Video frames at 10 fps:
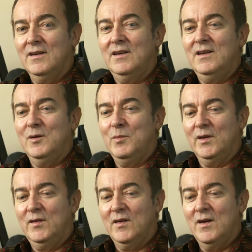uh, here.
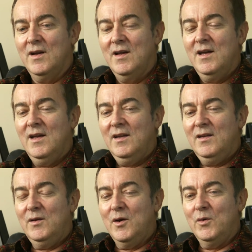But uh,
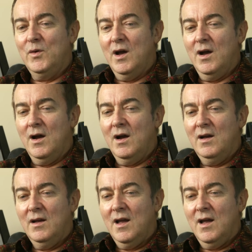you know, uh,